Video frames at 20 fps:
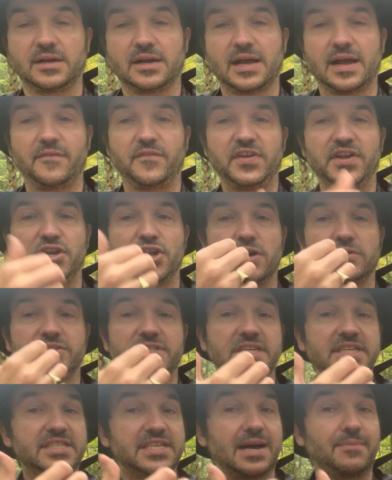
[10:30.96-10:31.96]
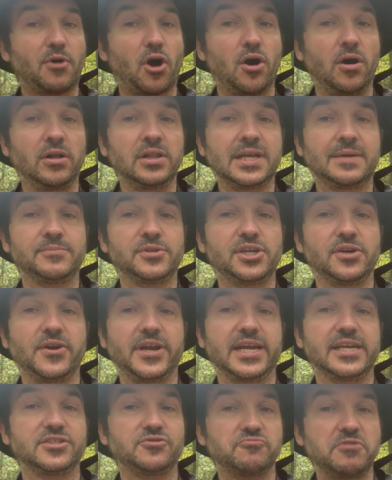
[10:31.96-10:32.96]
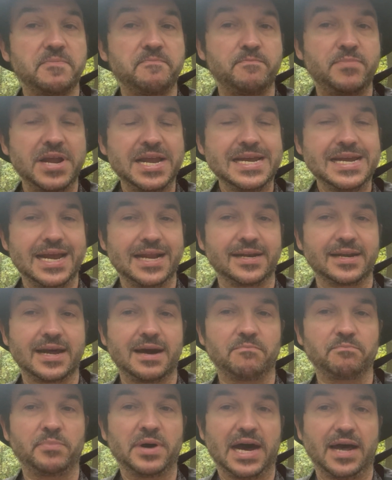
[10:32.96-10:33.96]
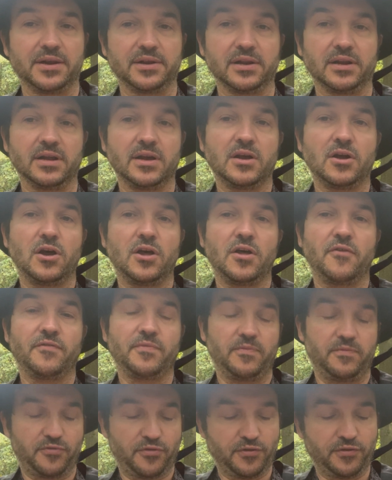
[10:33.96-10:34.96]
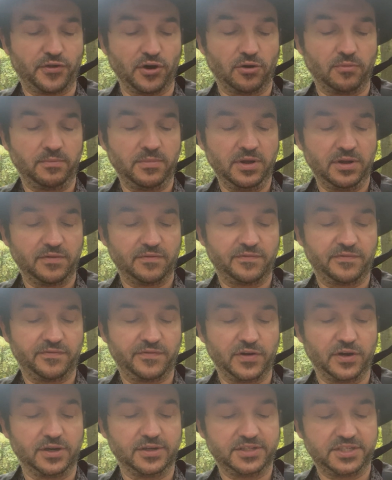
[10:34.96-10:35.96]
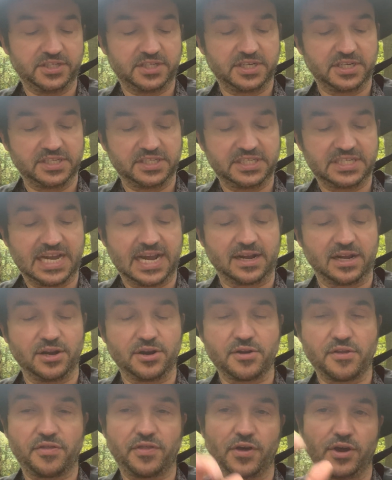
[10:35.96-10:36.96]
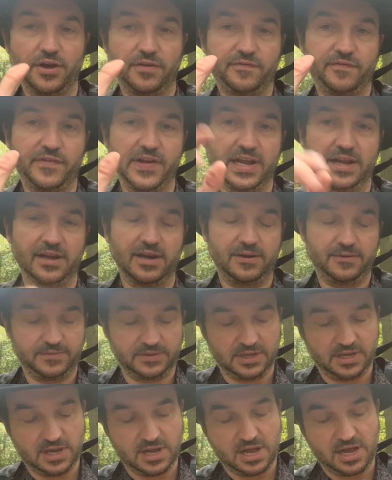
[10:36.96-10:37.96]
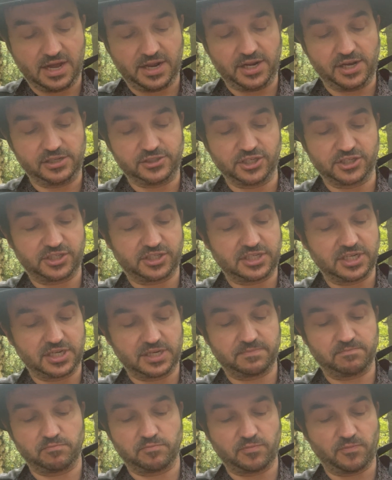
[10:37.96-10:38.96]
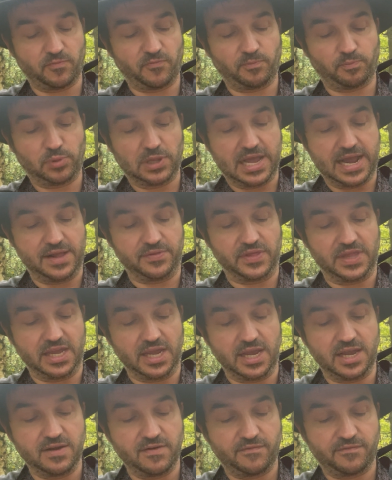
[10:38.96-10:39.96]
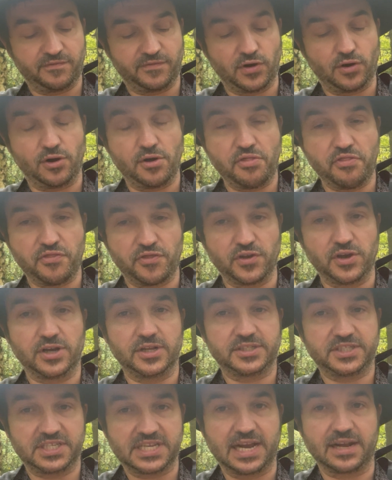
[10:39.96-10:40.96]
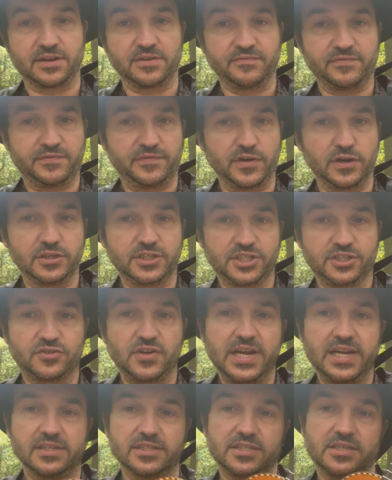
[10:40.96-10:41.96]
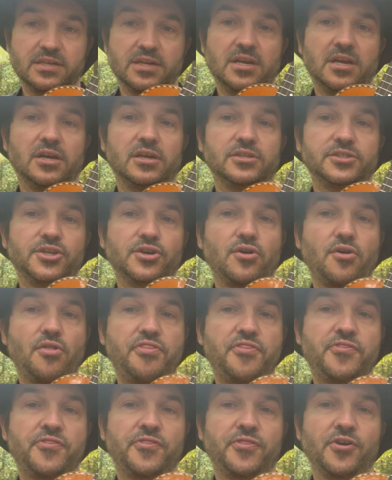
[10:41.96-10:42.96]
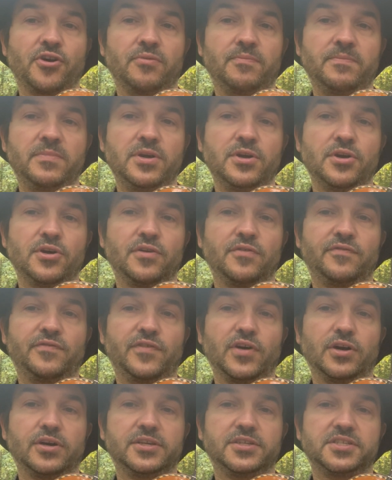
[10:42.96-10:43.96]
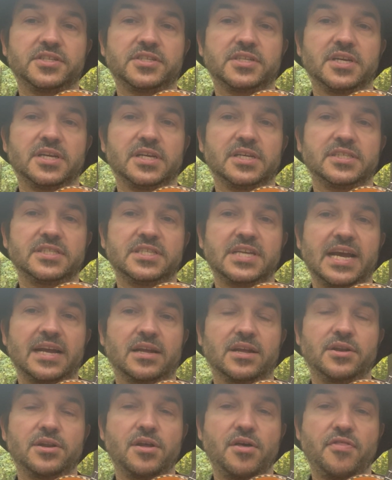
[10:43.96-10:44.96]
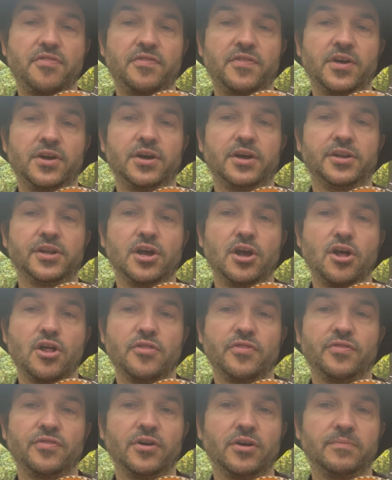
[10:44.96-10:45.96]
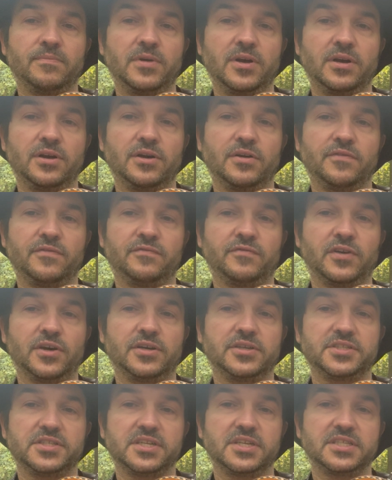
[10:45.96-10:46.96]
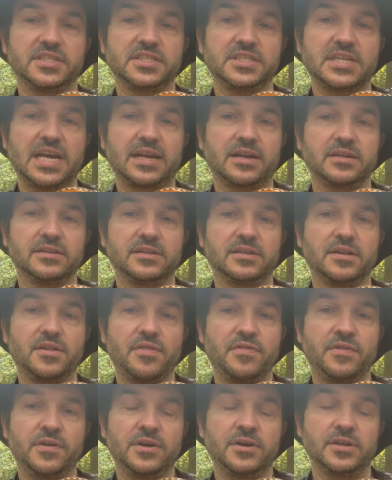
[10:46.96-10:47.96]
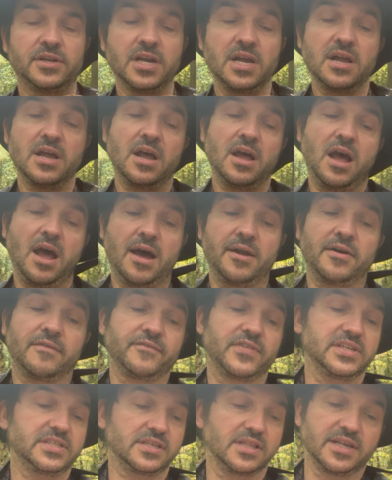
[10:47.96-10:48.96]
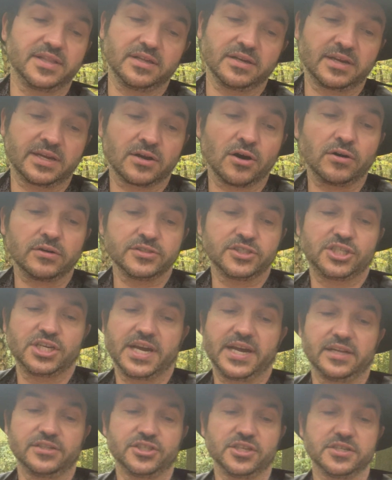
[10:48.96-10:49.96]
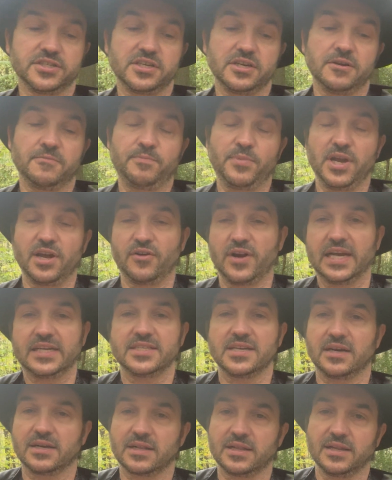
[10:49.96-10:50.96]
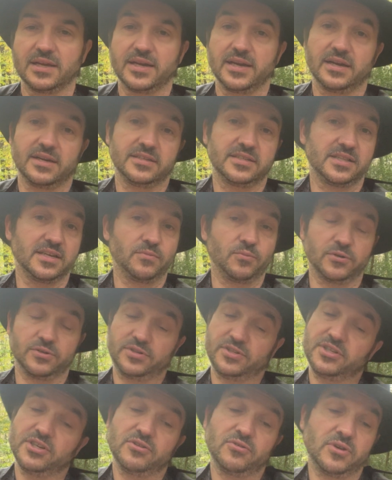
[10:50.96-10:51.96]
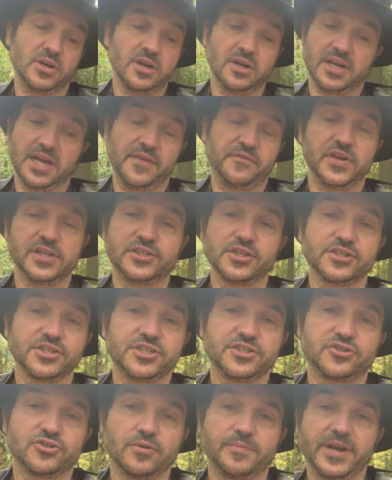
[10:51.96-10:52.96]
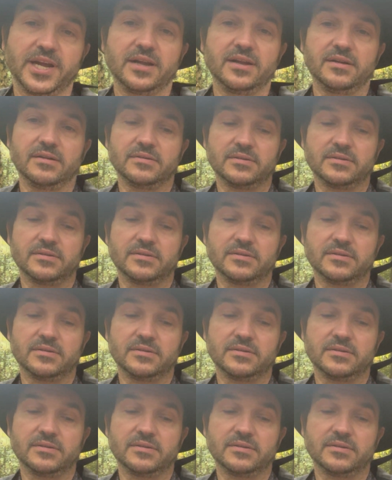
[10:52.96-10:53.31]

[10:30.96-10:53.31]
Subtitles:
And you notice all I'm doing is repeating that pattern. Thumb, first, second, third finger, and you're just playing the fourth, third, second, and first strings. So thumb, first, second, third. Thumb, first, second, third. And obviously the chord changes appear exactly as they would do if you're just strumming.